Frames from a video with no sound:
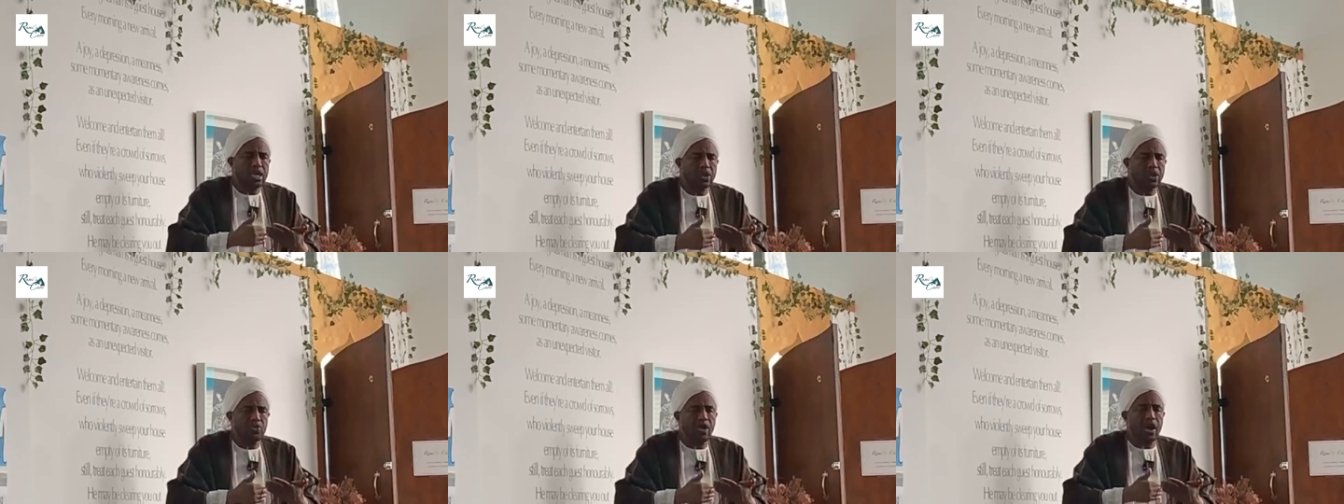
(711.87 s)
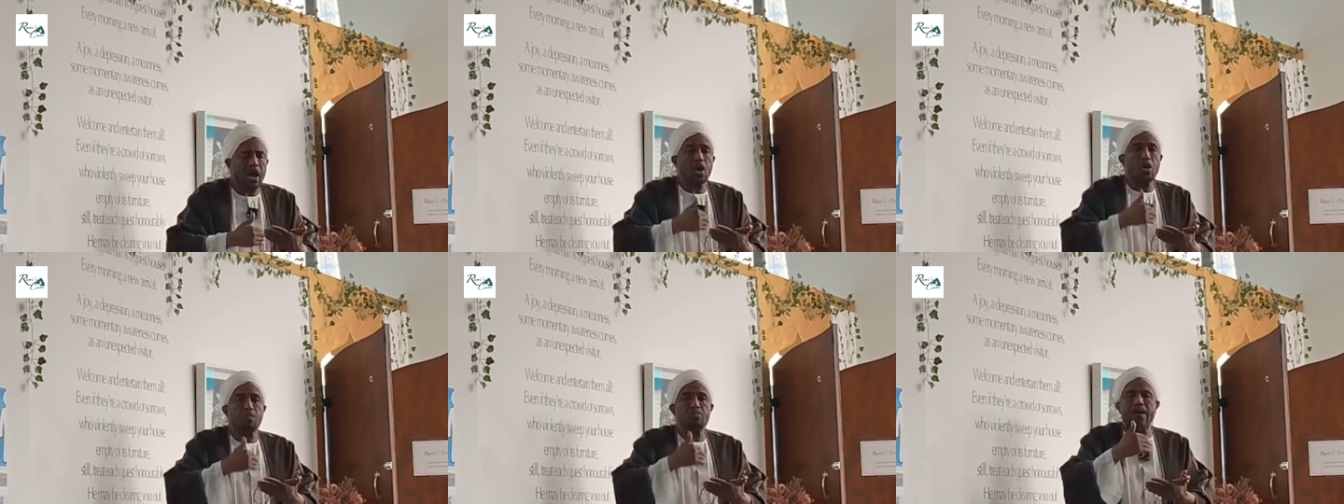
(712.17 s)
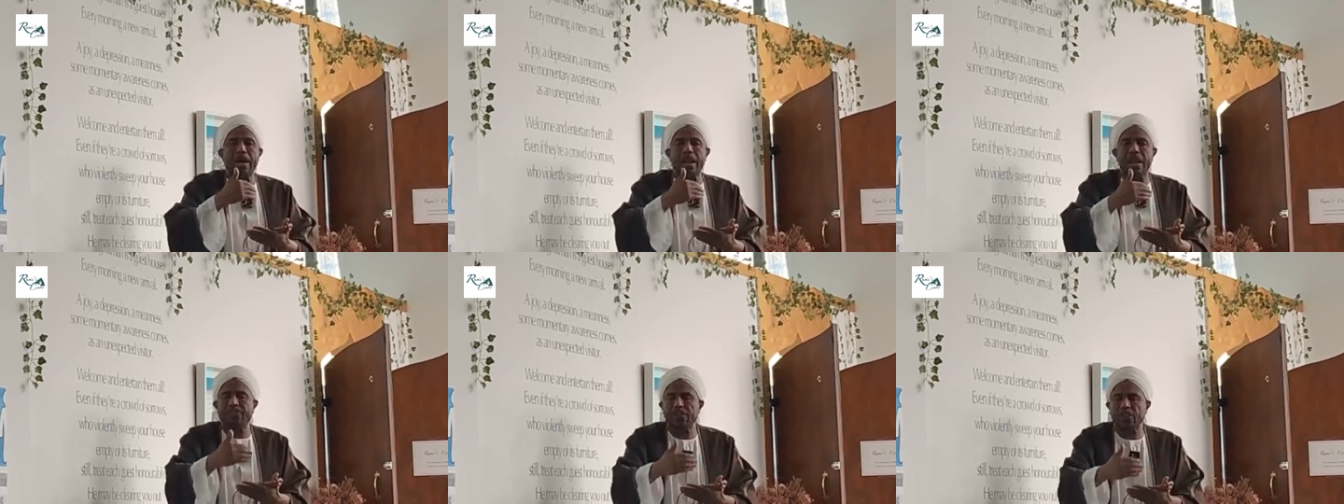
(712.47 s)
as we are a
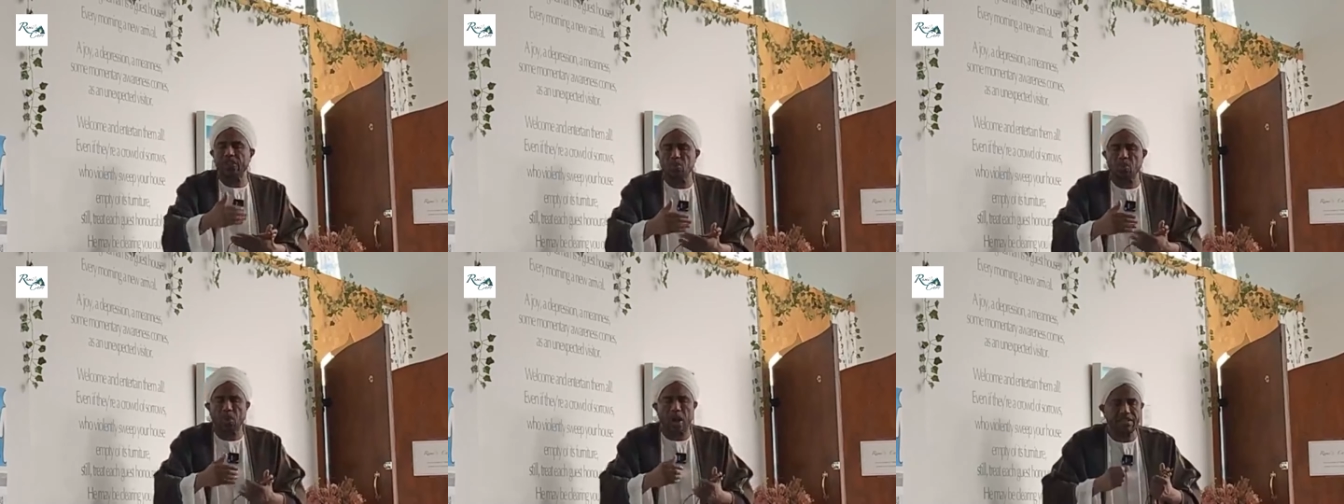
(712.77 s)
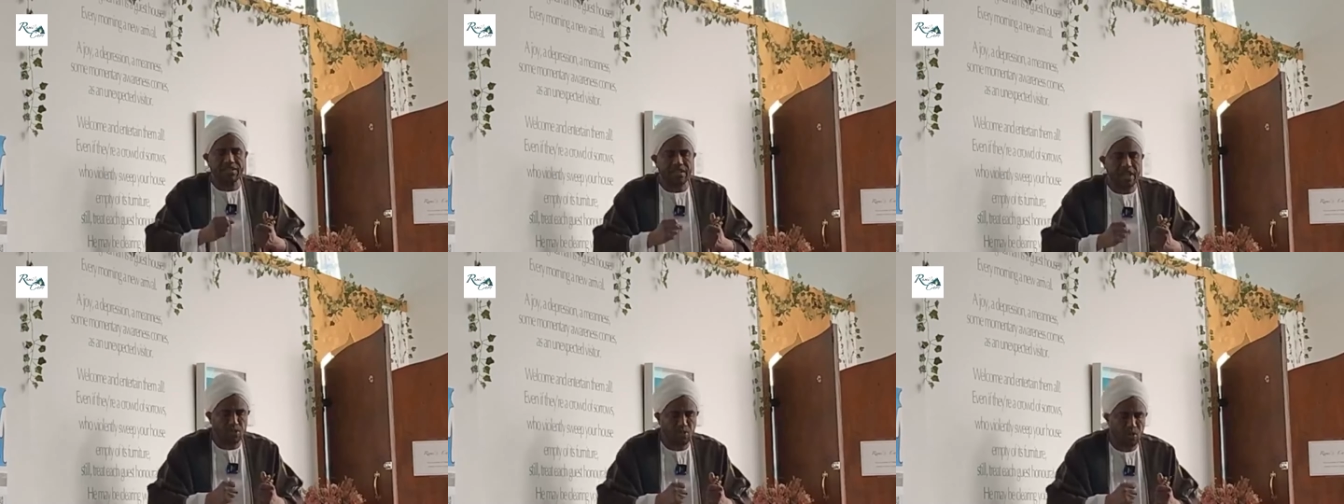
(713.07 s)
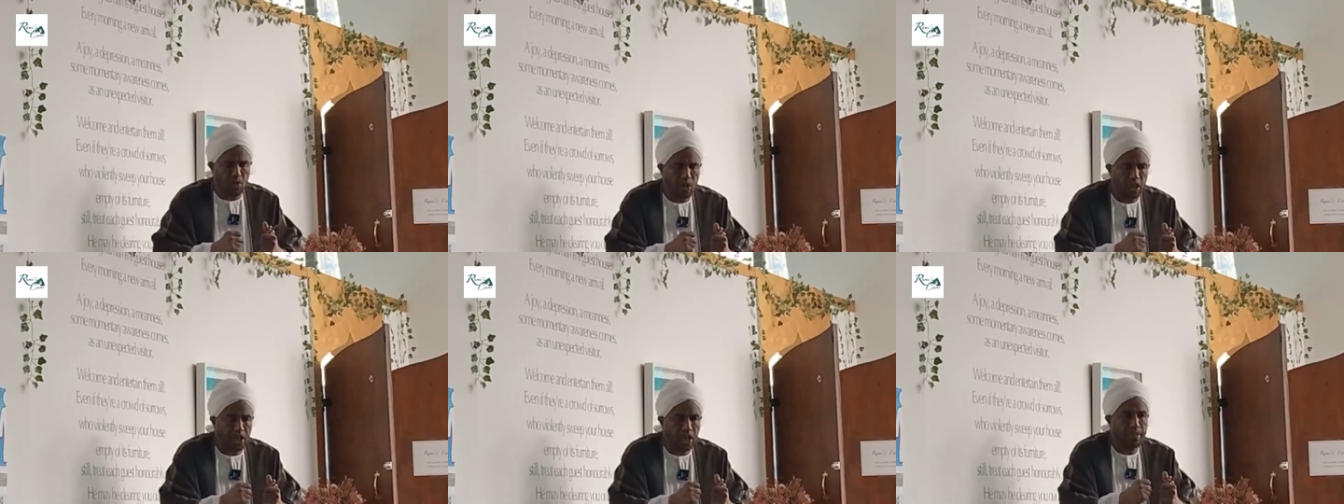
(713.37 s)
benefit to others,
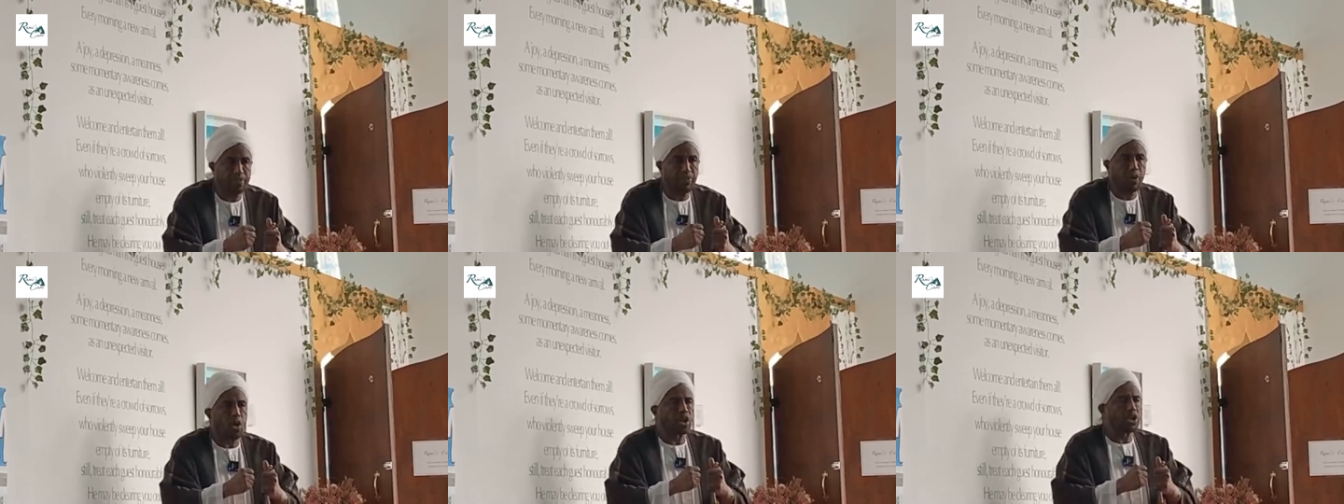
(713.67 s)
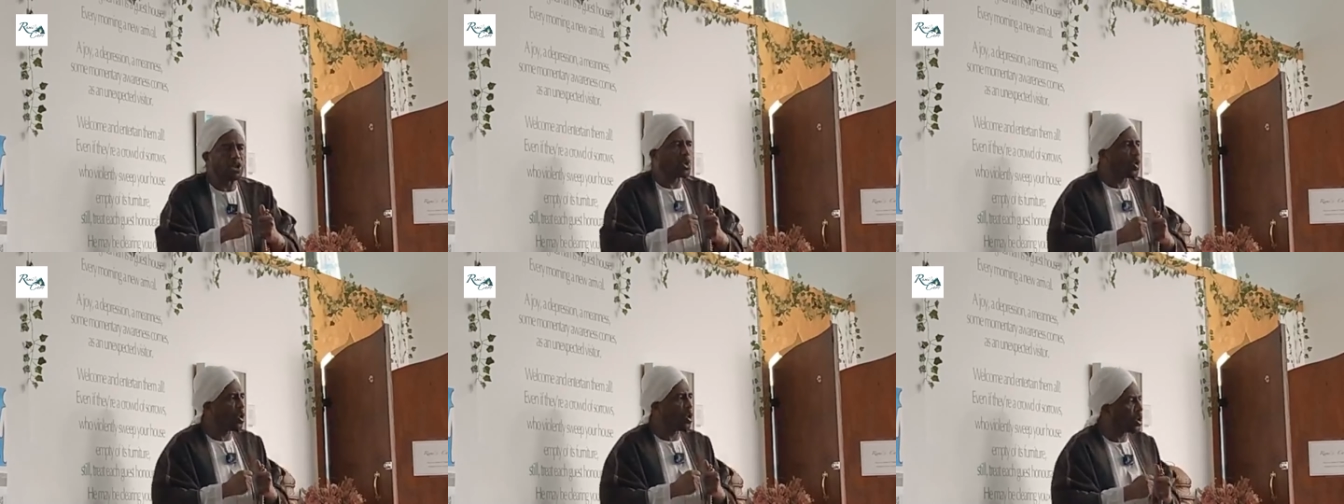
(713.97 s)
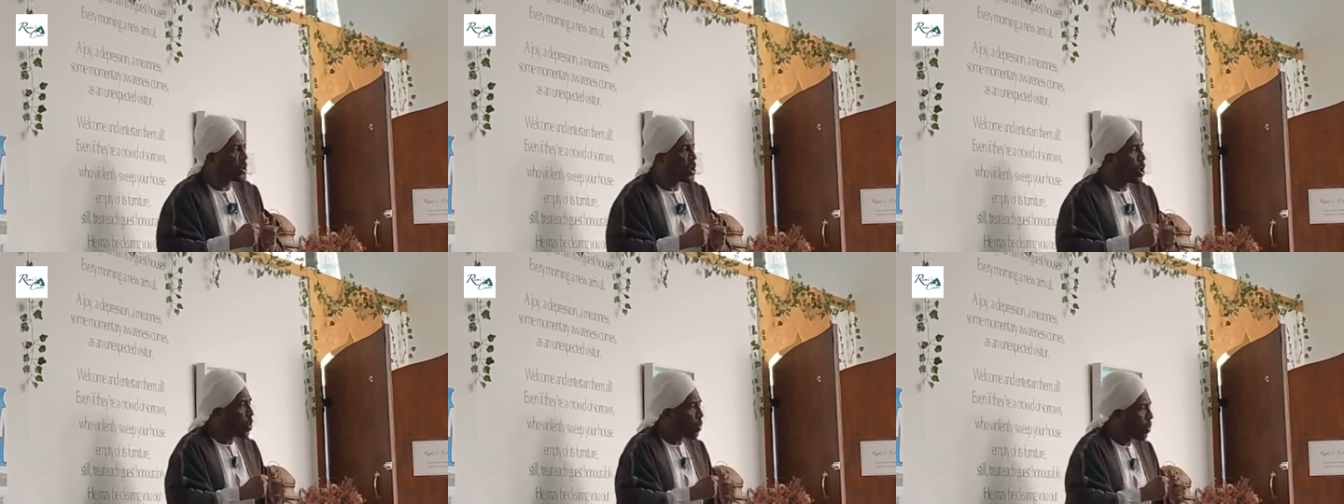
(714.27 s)
we will keep holding
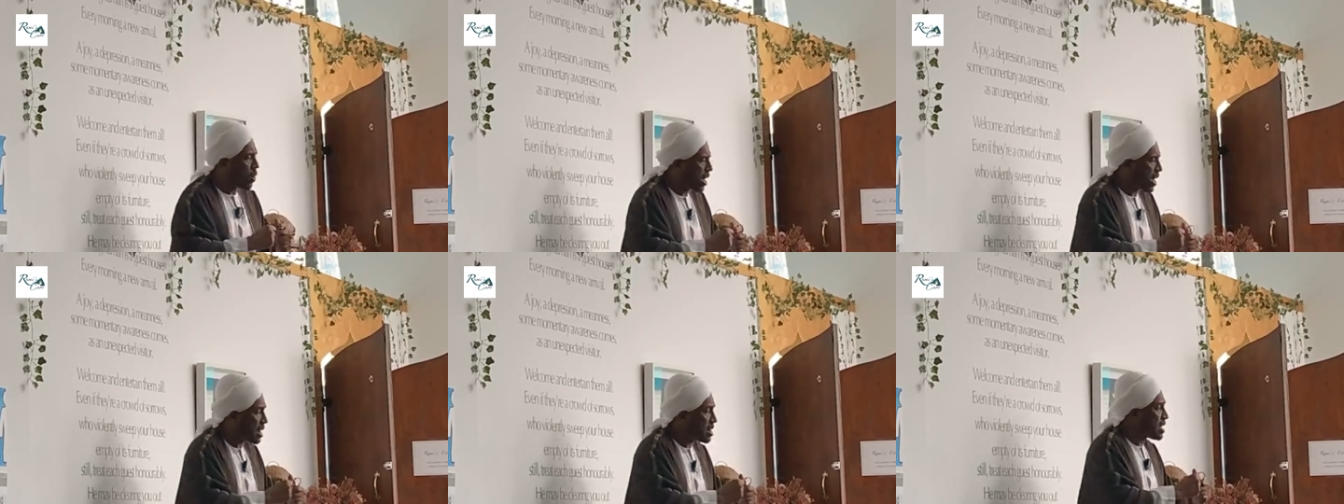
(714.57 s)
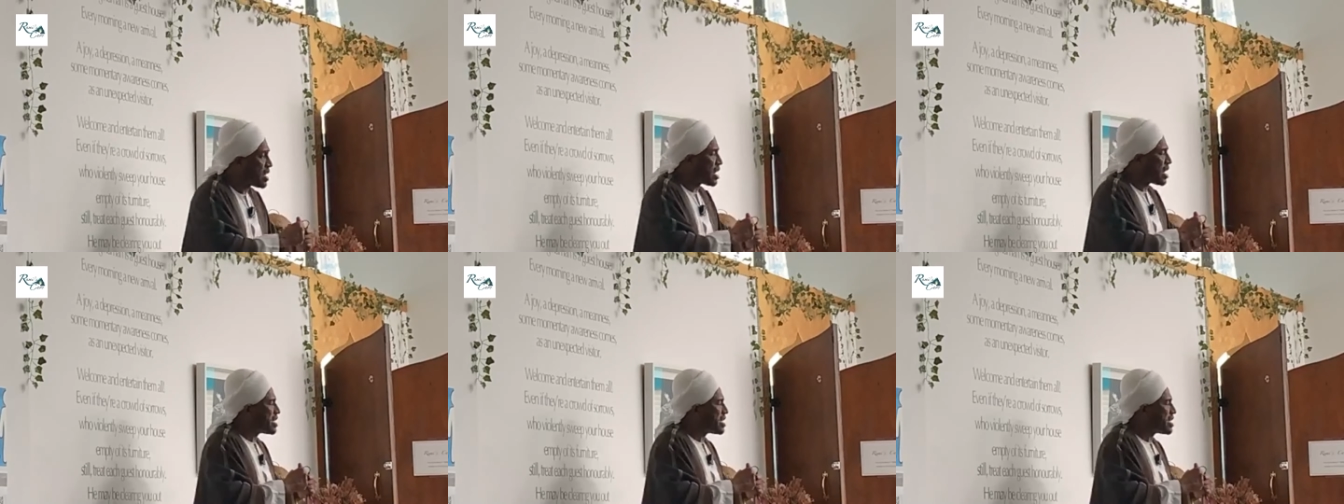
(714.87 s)
on. Those